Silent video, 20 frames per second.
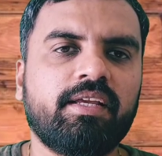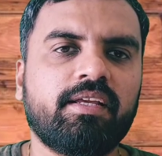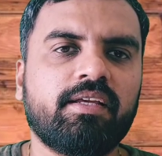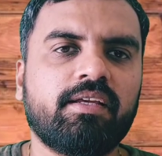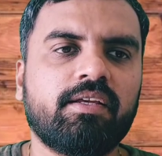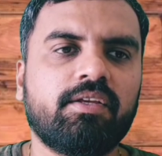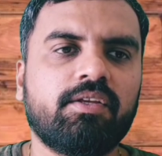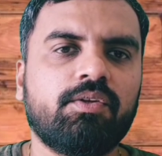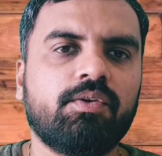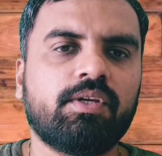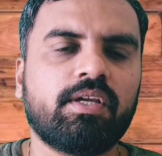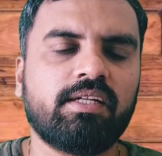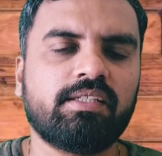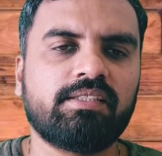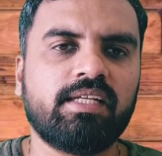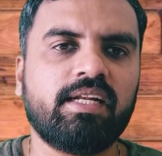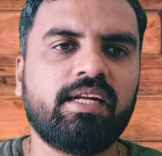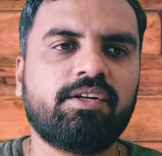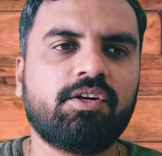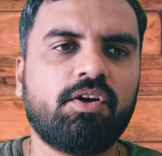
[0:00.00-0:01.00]
liquidity,
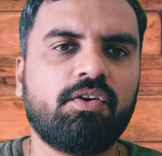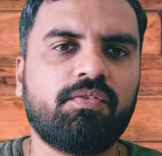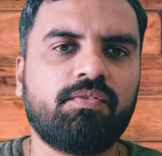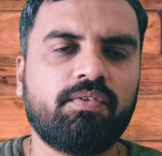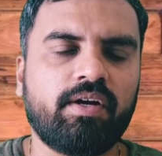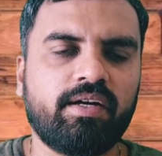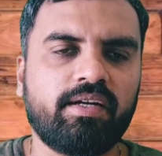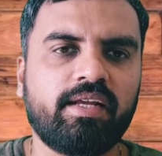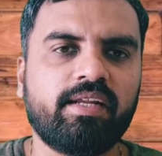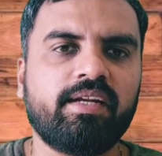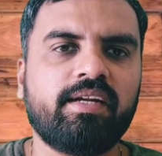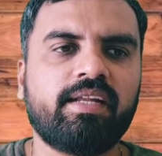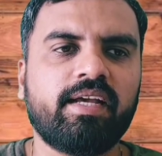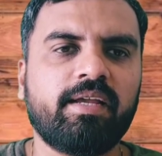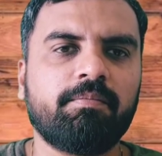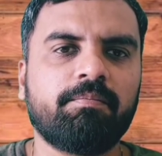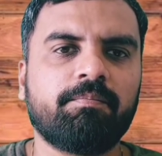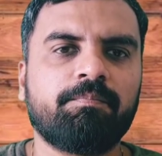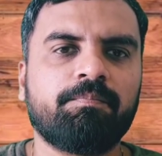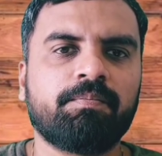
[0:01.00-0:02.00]
you can sell it off at
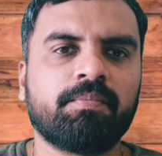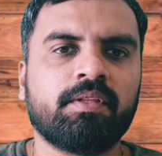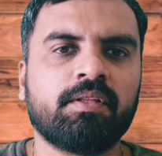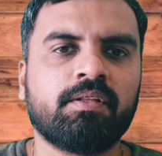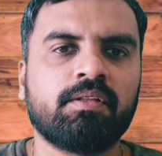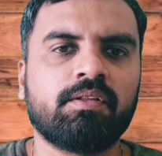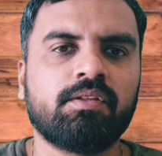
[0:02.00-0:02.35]
any time,